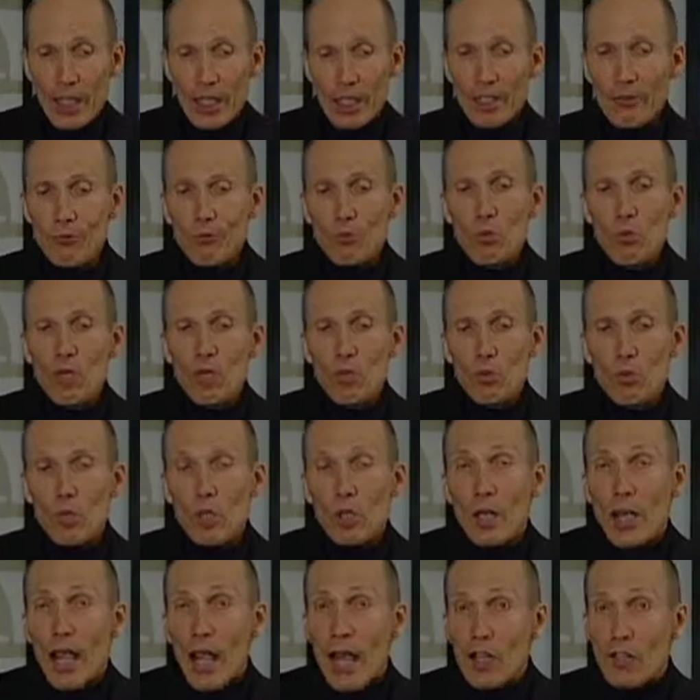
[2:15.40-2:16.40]
If we
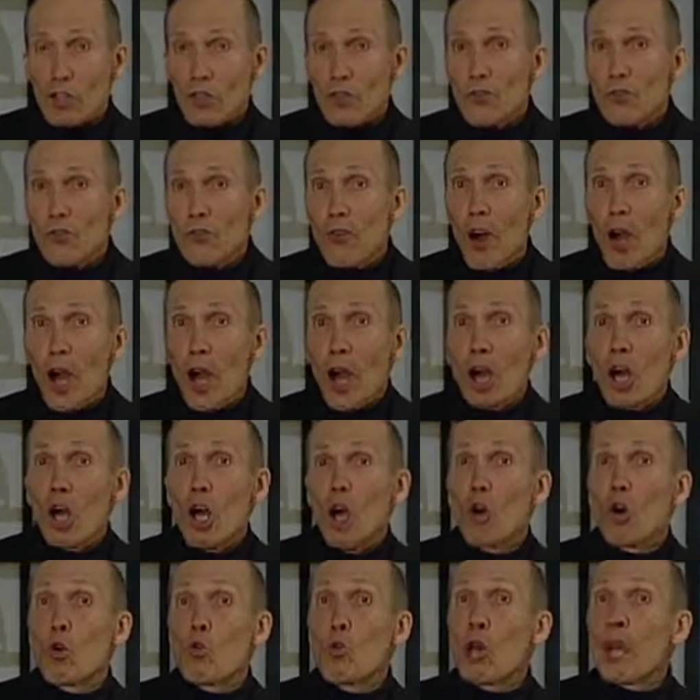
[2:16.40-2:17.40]
were as far
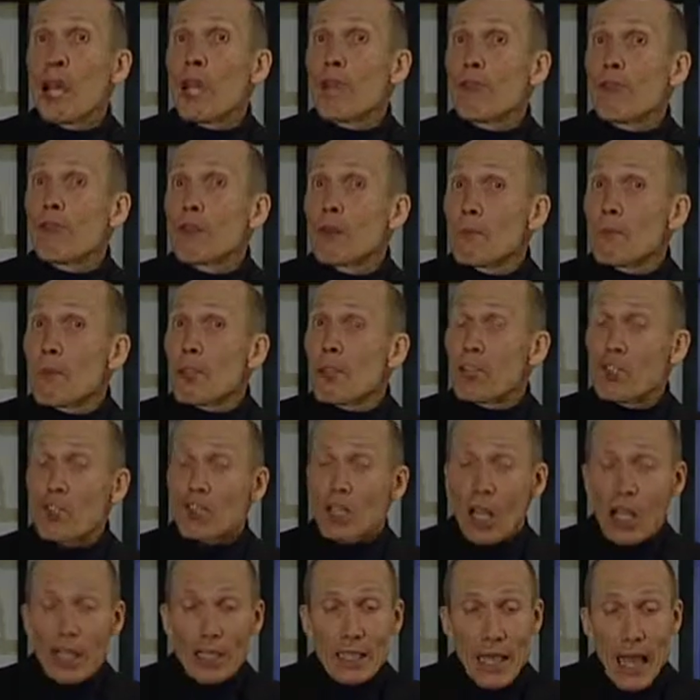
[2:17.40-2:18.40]
away from the
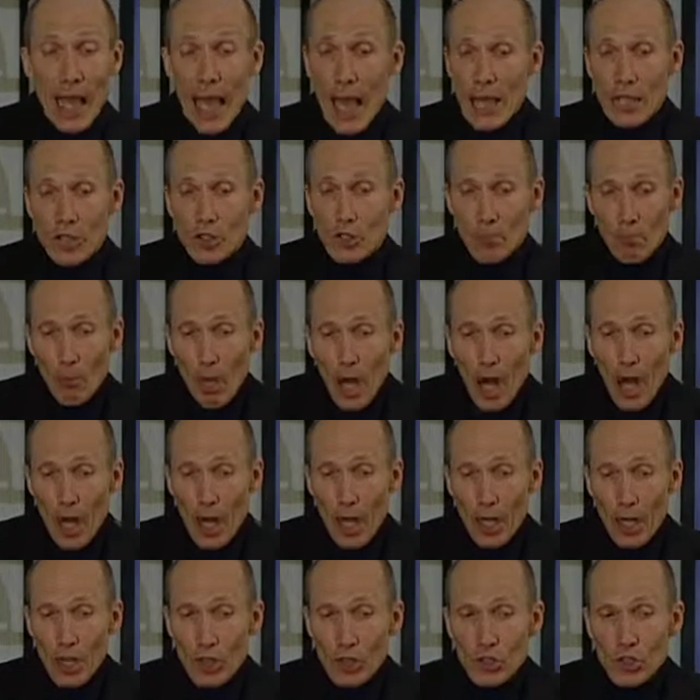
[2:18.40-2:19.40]
sun as
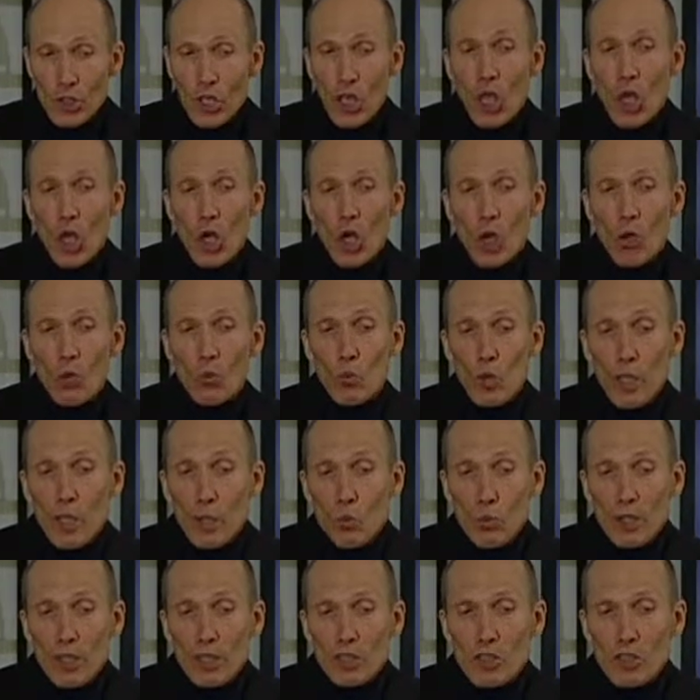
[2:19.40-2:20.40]
Mars, we
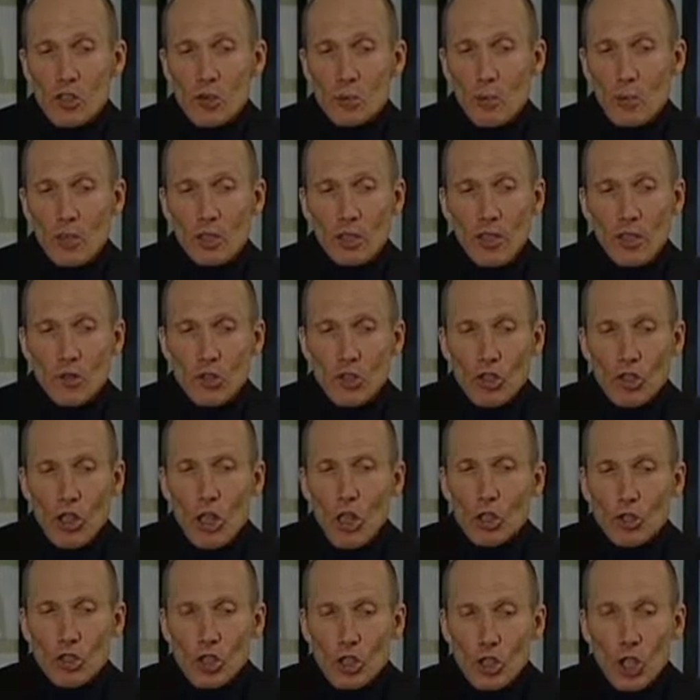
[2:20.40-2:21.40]
would experience
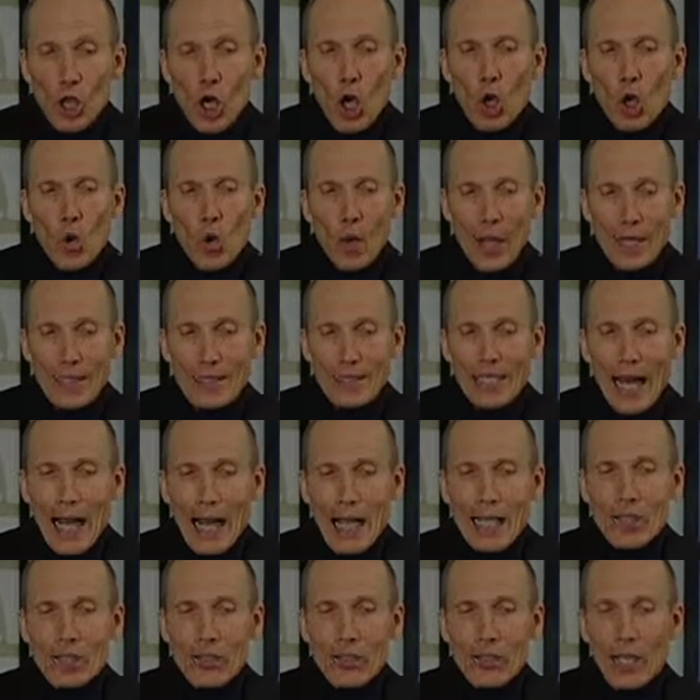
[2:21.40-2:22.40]
snow and
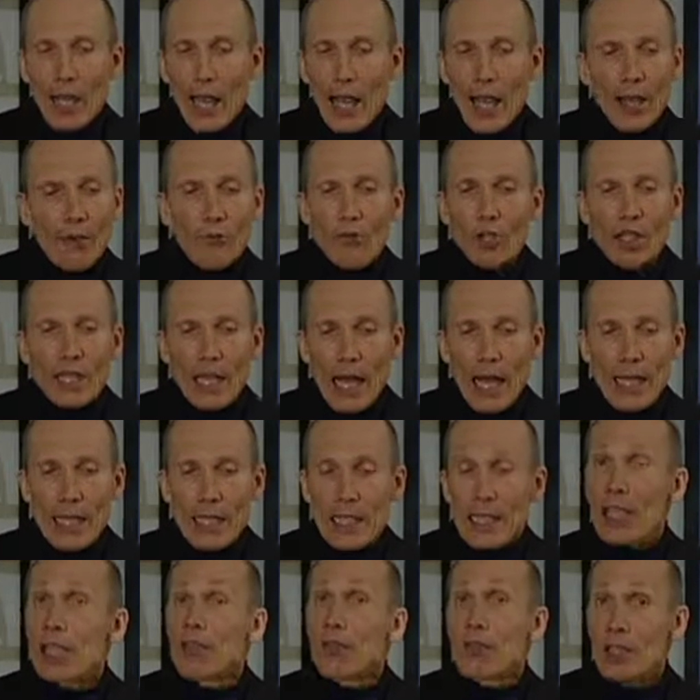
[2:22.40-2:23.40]
ice every
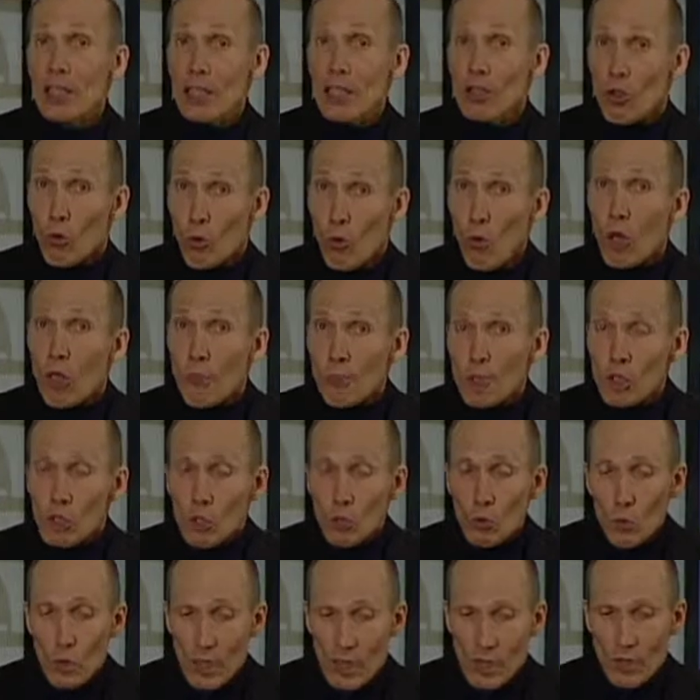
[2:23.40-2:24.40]
night, even in the
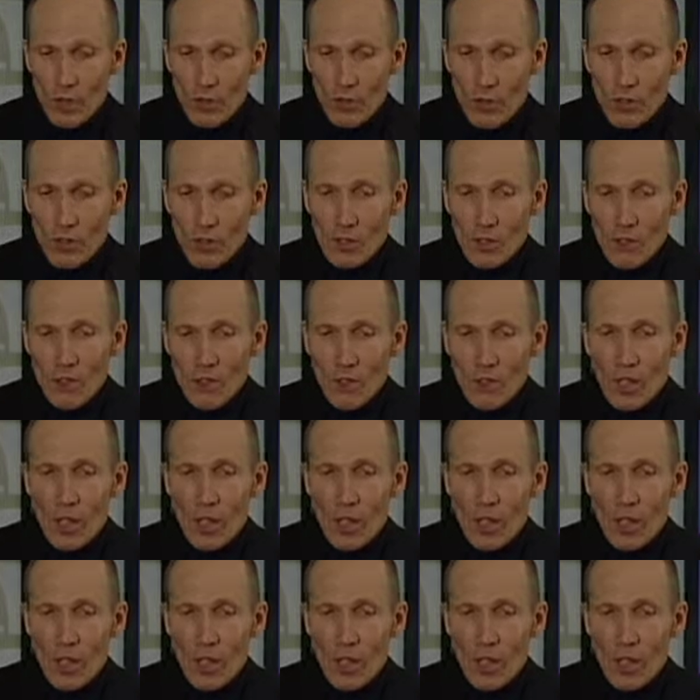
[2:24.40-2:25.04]
warmest regions.